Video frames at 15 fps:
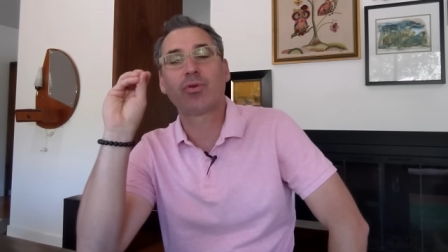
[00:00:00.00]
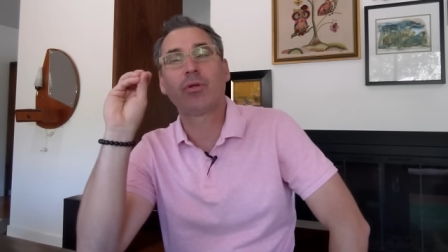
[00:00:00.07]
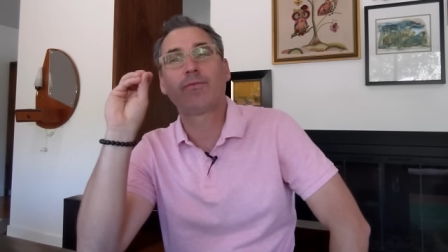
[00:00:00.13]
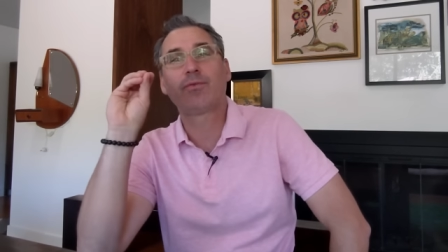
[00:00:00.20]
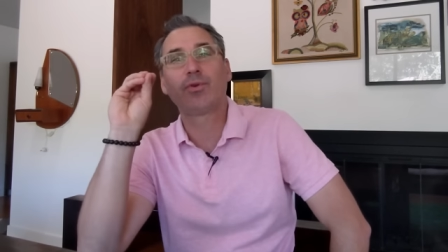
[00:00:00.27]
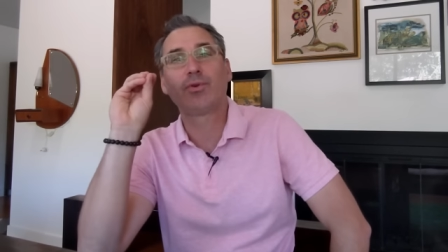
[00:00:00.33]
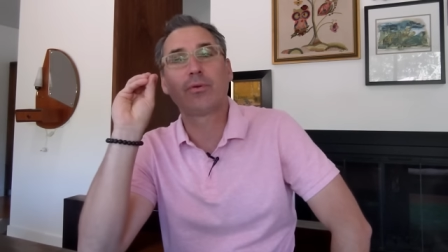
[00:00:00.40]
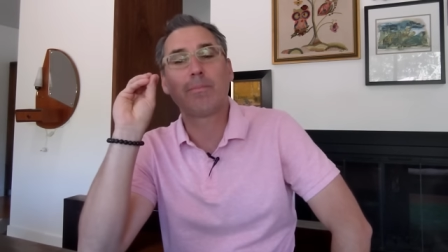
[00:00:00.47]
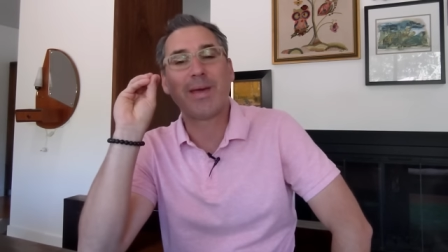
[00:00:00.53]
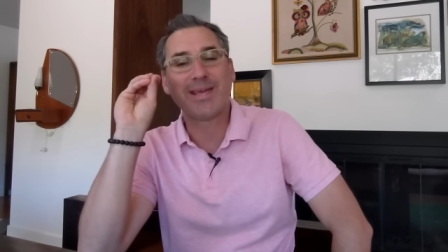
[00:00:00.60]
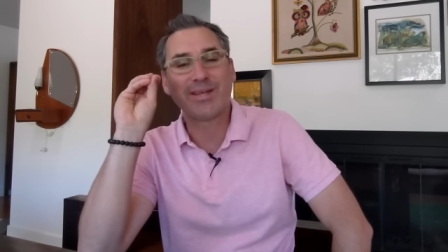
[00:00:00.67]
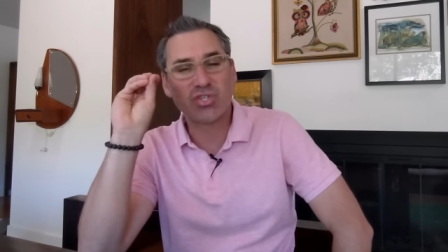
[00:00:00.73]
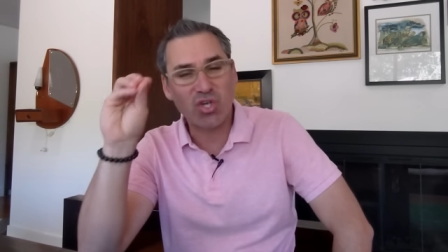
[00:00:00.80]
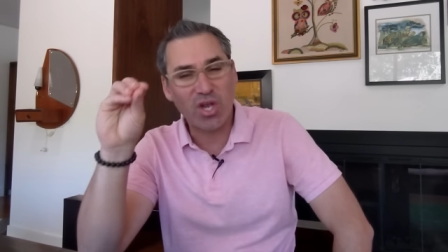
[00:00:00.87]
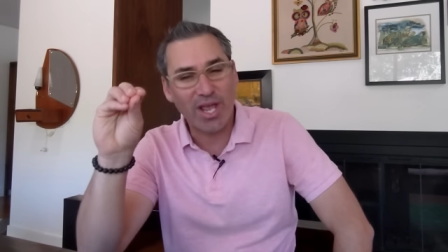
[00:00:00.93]
for you to
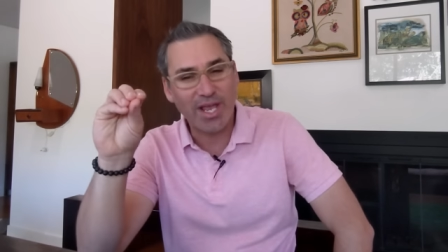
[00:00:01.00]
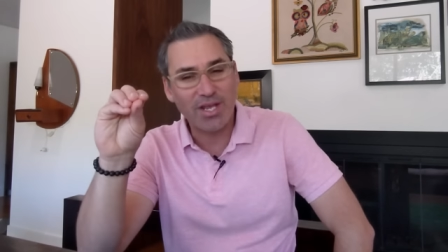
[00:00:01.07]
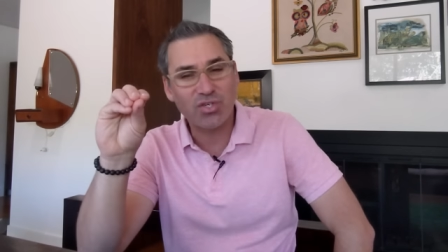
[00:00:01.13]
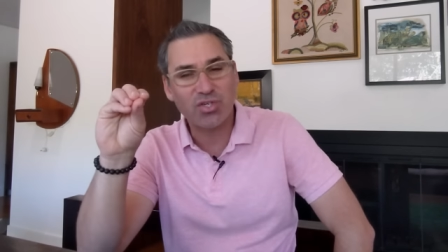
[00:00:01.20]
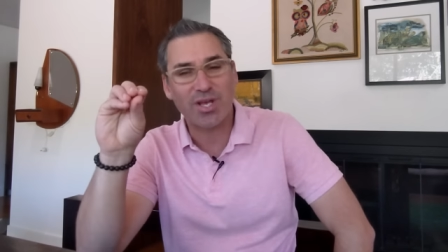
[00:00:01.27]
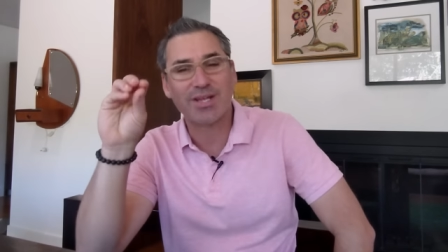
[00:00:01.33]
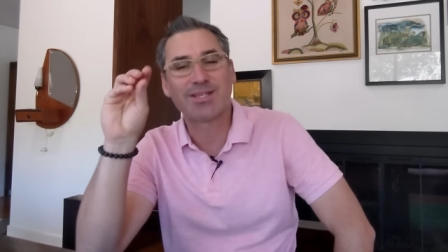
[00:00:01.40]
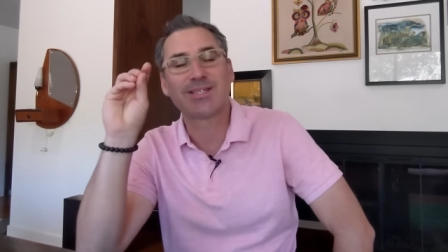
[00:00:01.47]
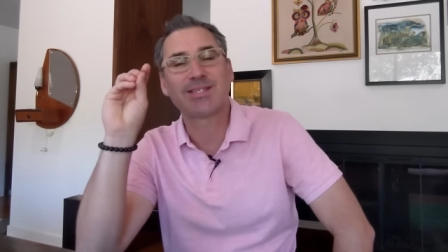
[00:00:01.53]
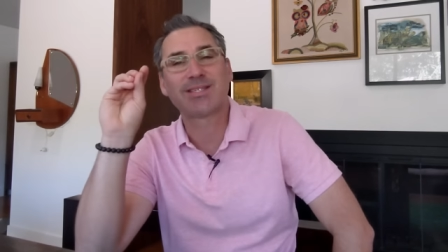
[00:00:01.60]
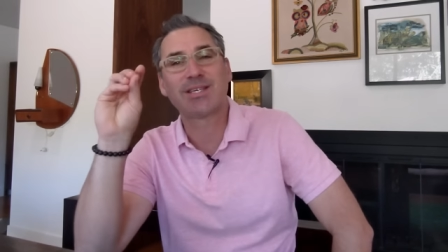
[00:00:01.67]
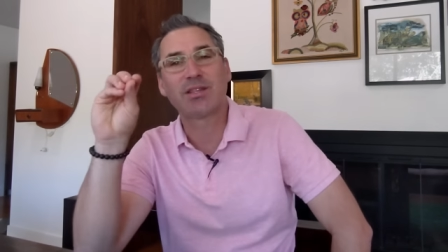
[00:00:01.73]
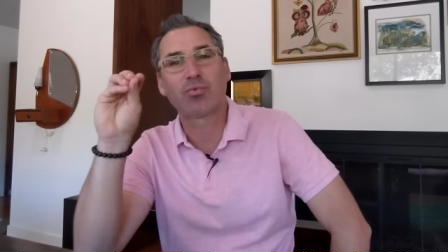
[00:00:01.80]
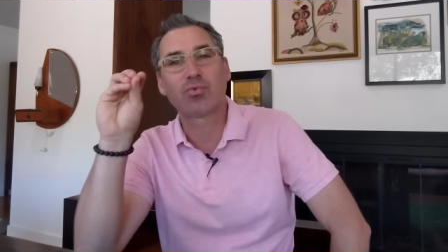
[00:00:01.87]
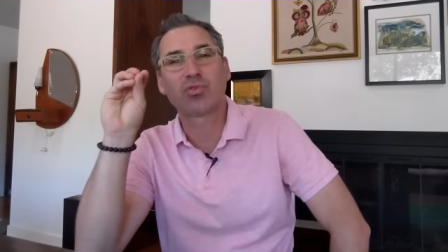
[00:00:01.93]
make change and to
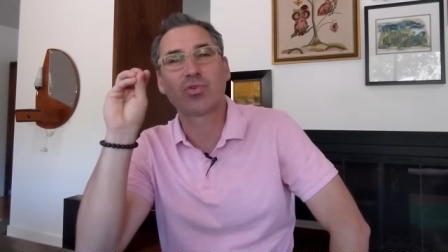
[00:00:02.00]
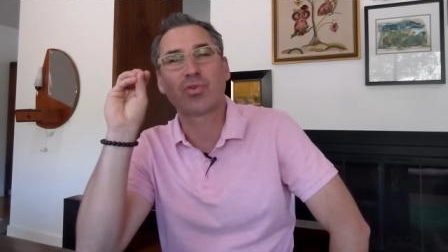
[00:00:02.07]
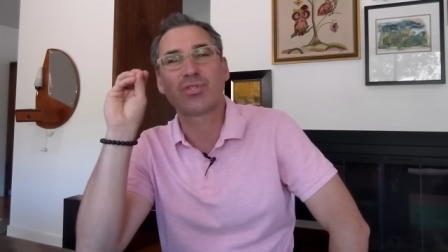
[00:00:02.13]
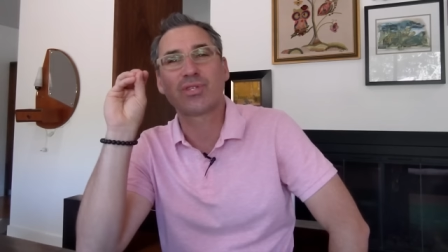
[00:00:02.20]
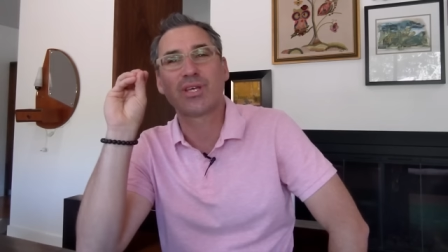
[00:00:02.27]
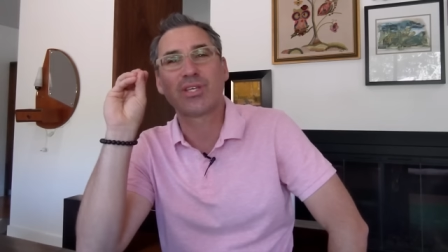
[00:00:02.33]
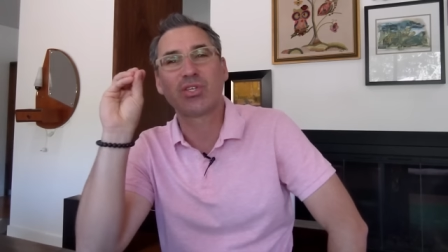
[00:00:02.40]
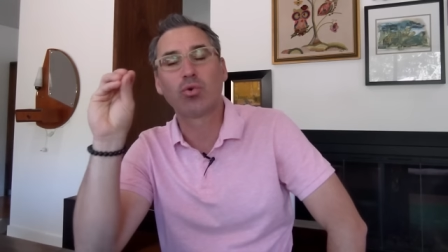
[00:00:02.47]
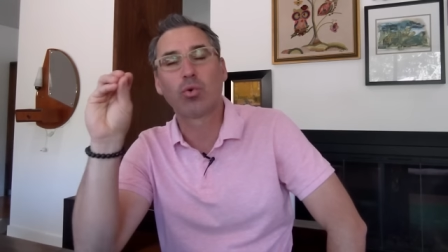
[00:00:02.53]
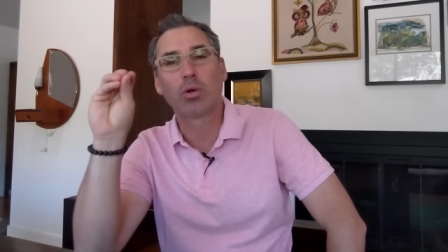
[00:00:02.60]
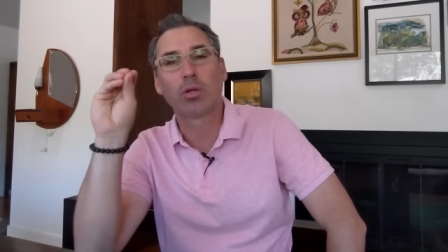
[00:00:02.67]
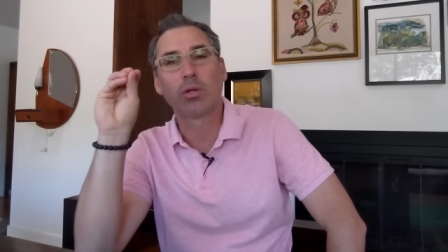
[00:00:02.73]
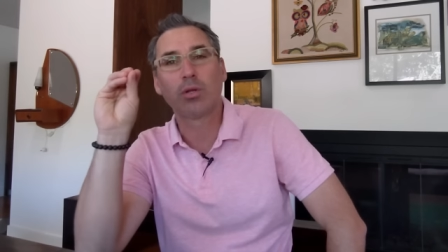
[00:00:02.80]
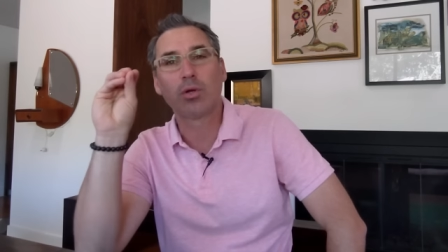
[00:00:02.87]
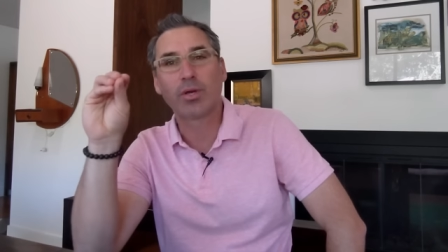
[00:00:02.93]
see the results that
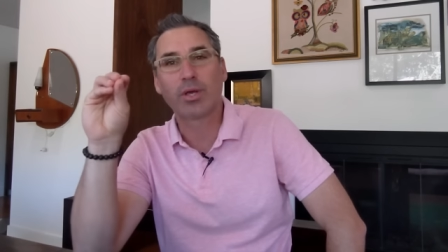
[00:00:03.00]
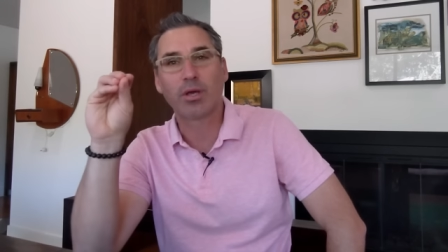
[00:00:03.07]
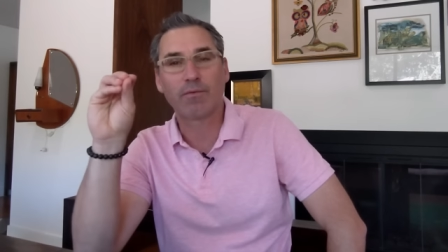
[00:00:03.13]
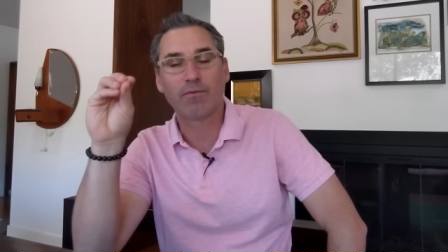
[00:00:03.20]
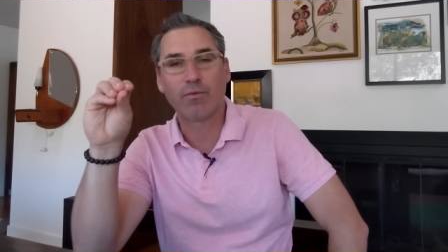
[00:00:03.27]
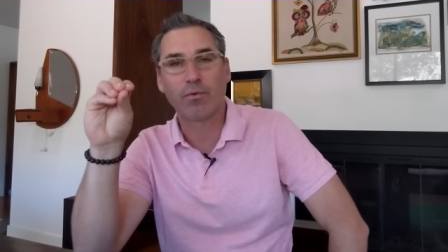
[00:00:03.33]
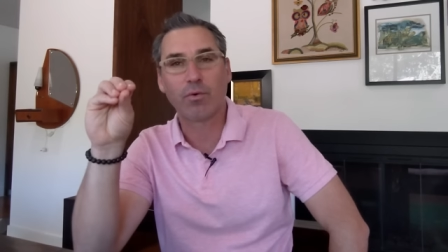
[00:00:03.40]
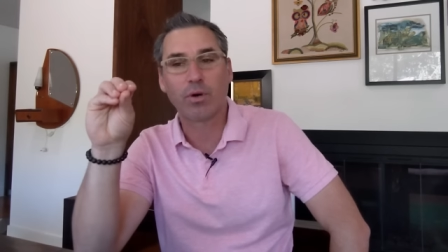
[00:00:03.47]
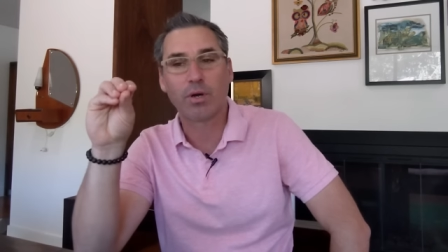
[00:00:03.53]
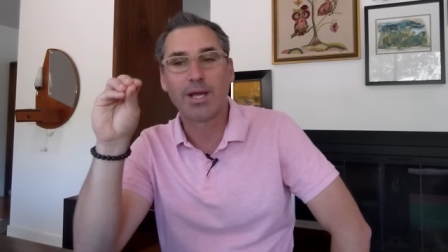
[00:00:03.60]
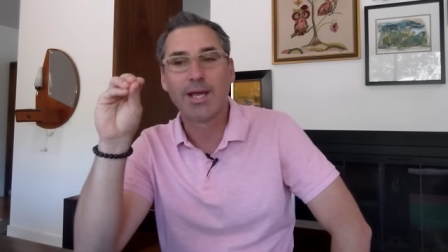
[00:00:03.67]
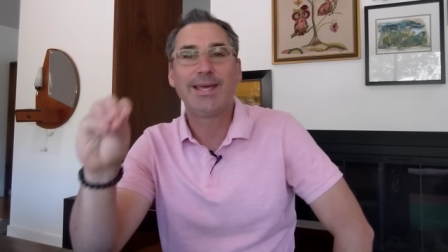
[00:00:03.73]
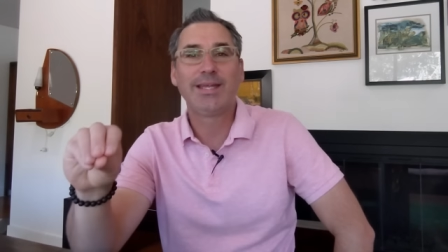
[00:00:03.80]
you're looking for